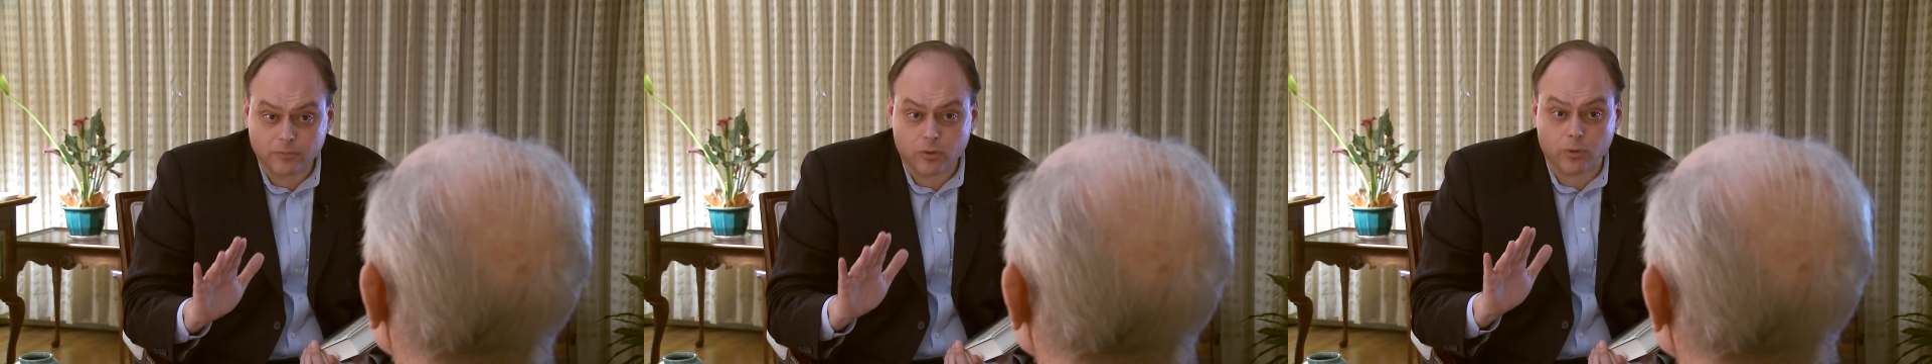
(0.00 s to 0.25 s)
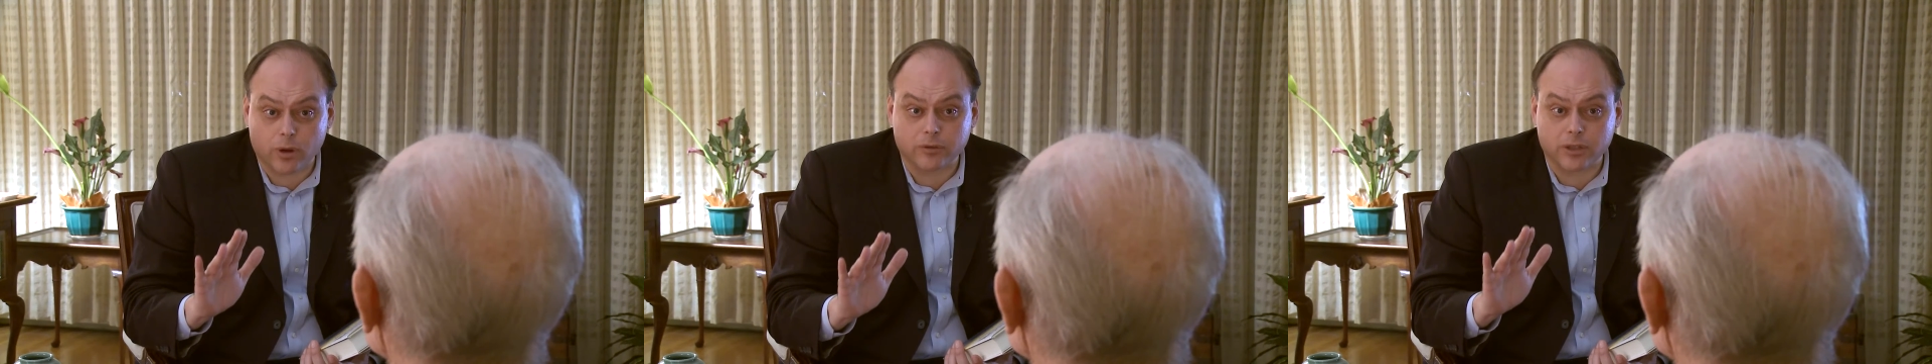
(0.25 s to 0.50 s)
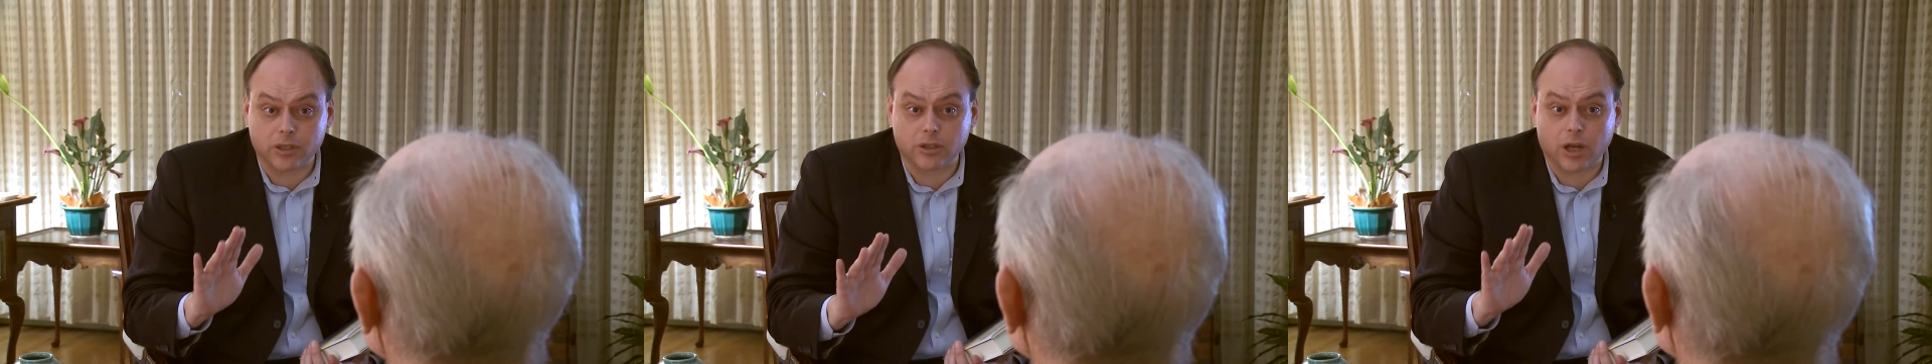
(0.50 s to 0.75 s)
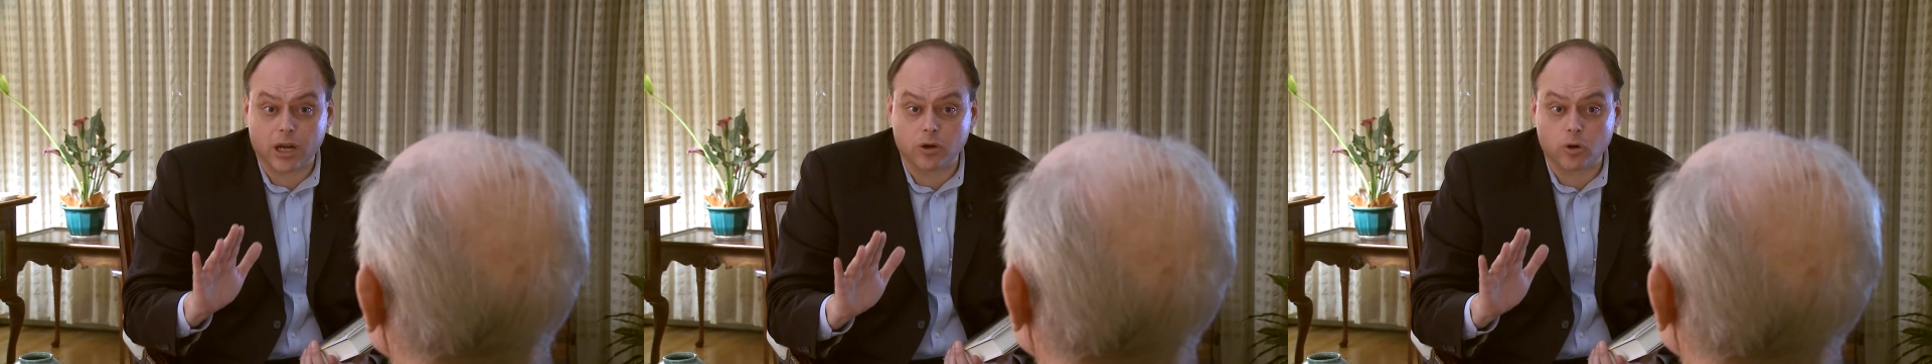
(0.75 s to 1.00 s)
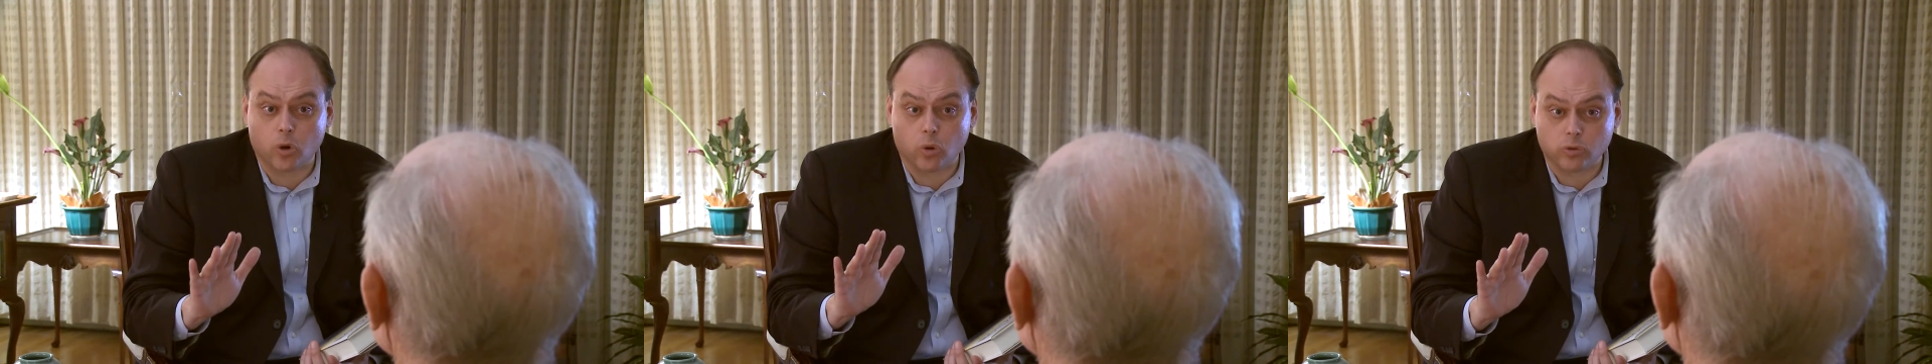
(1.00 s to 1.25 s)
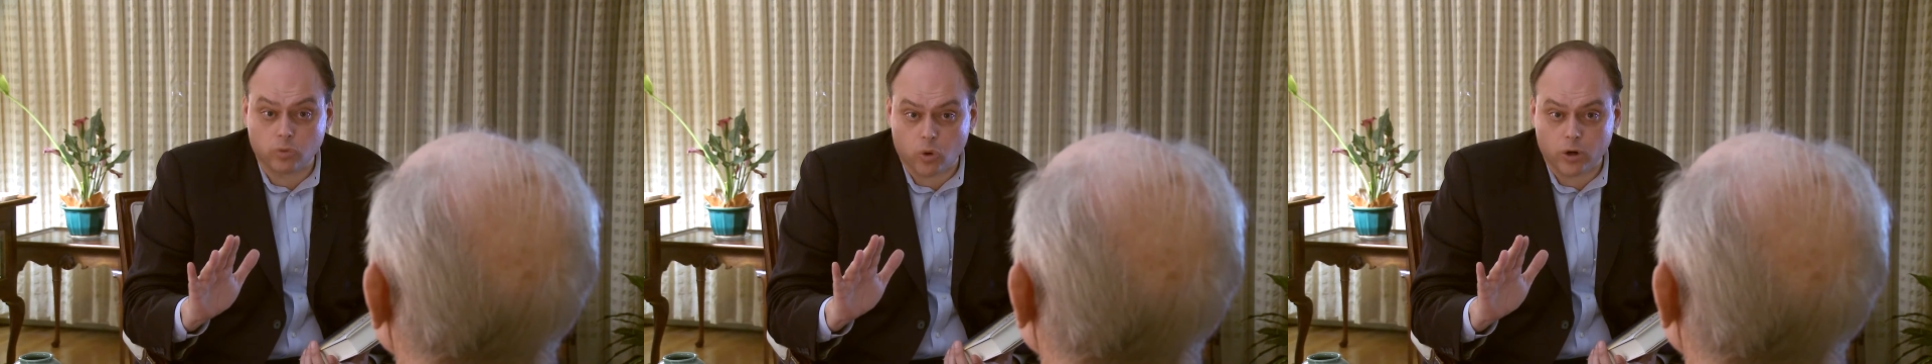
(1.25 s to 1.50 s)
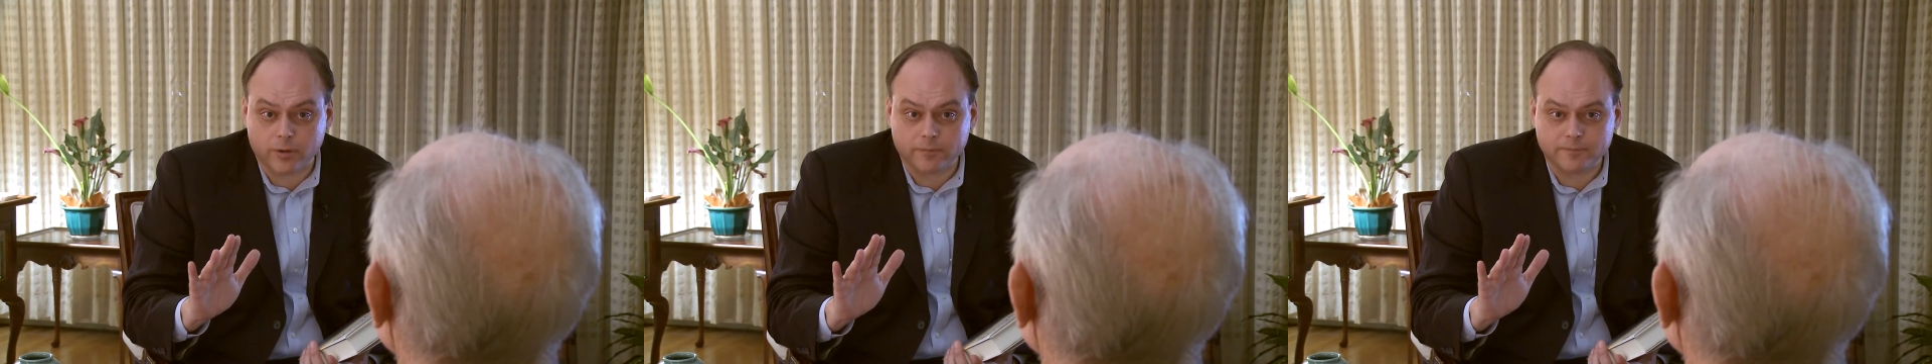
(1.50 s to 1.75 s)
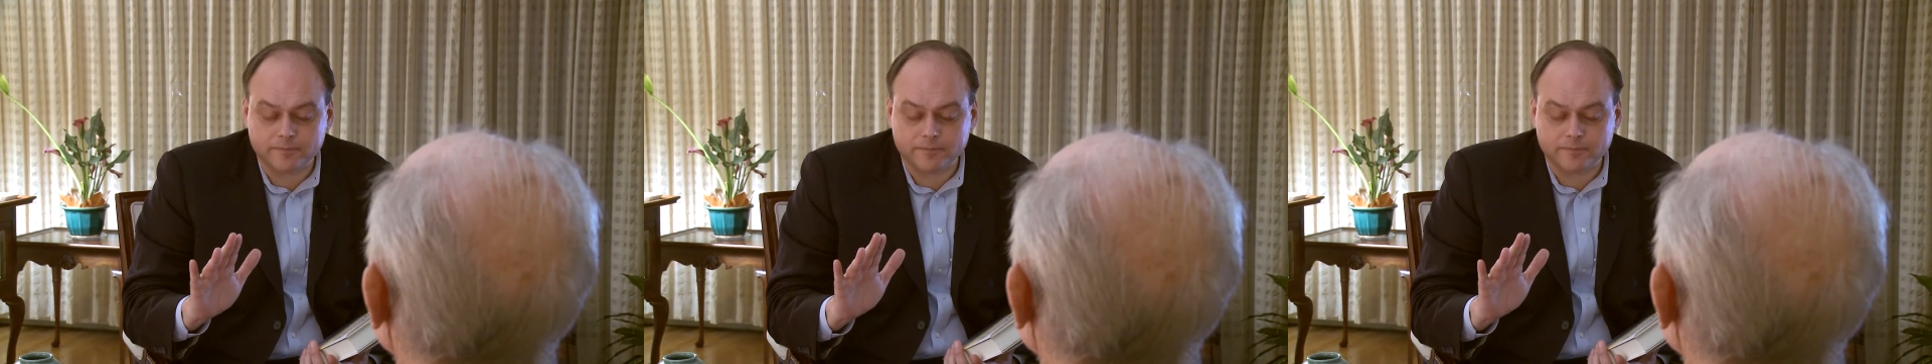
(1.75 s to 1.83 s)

throughout the entire Cold War,